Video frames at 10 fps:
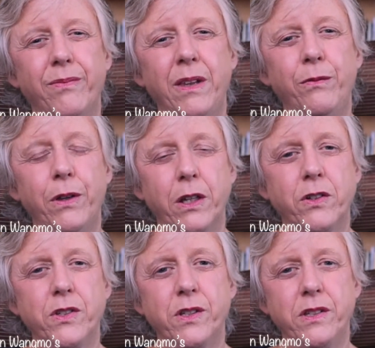
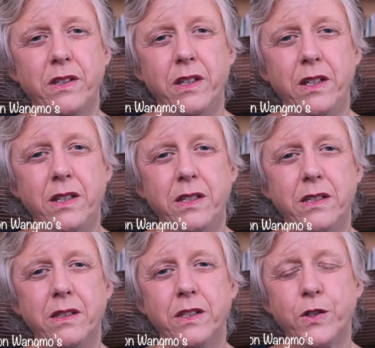infectious disease
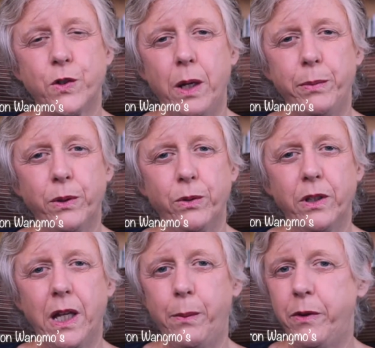in this tropical
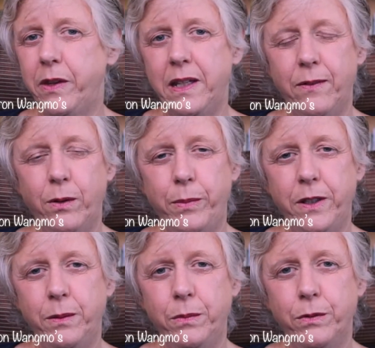climate they'd never
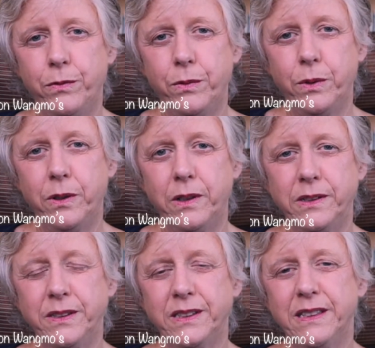been in before,
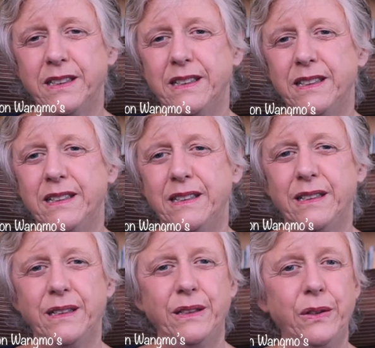
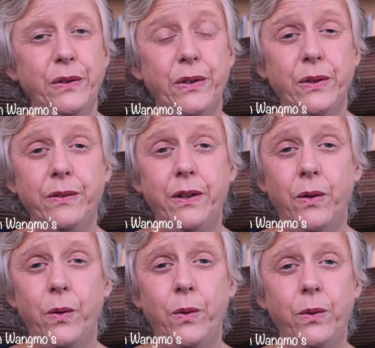in
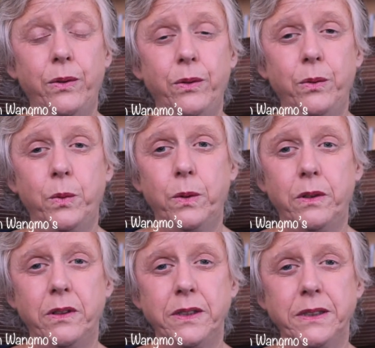a whole new
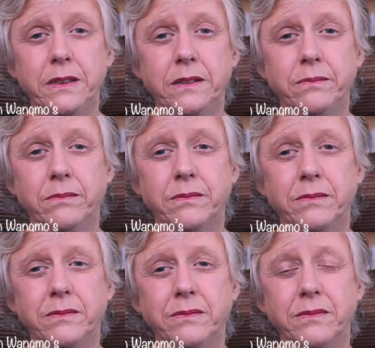world.
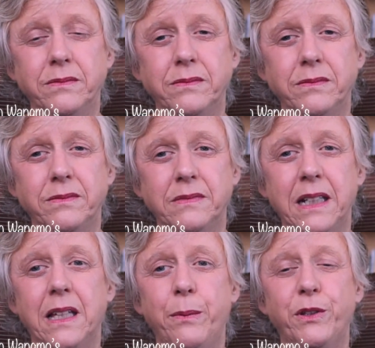
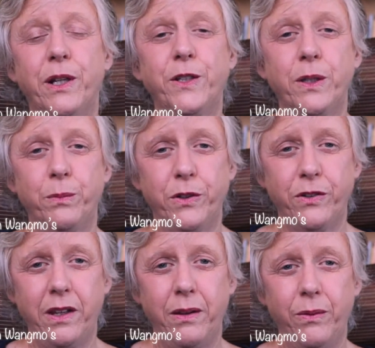Like Lama Tarchen
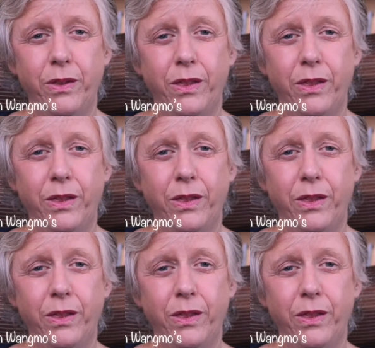Rinpoche